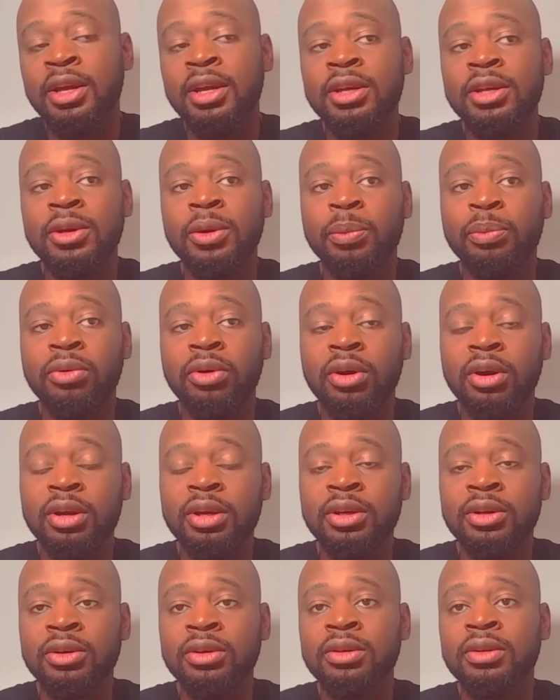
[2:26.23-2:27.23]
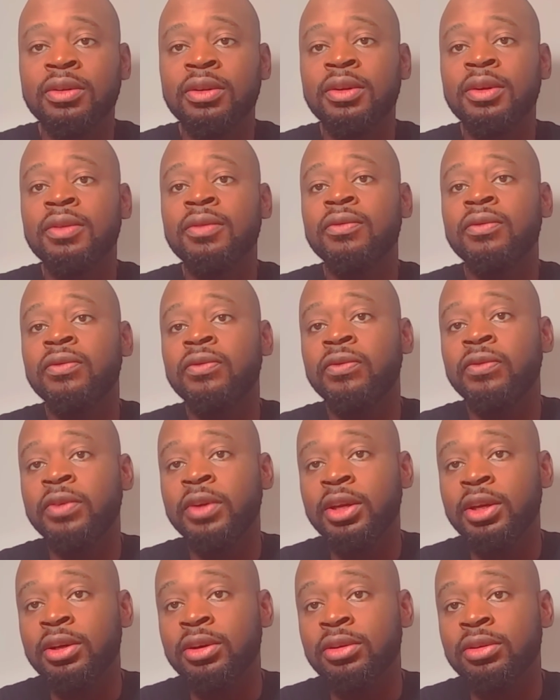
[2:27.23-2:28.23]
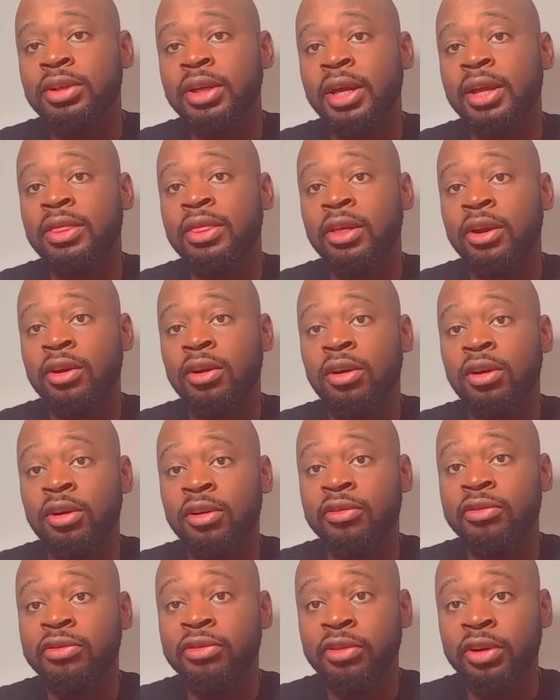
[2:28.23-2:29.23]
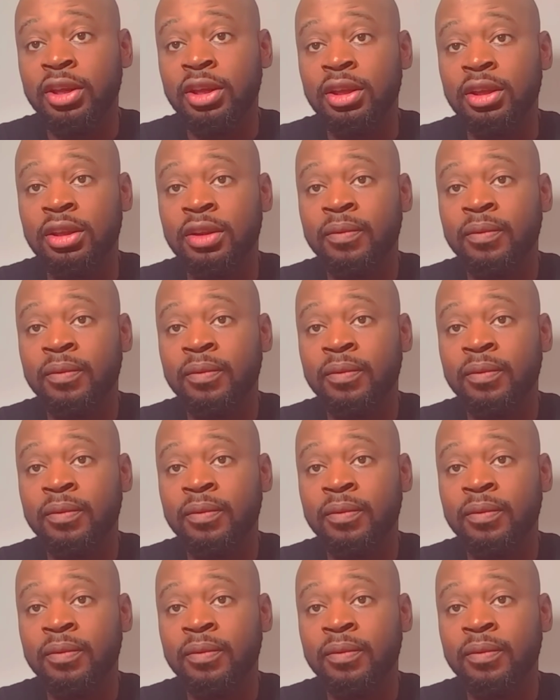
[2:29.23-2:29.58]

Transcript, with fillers: your partner feel that they are free.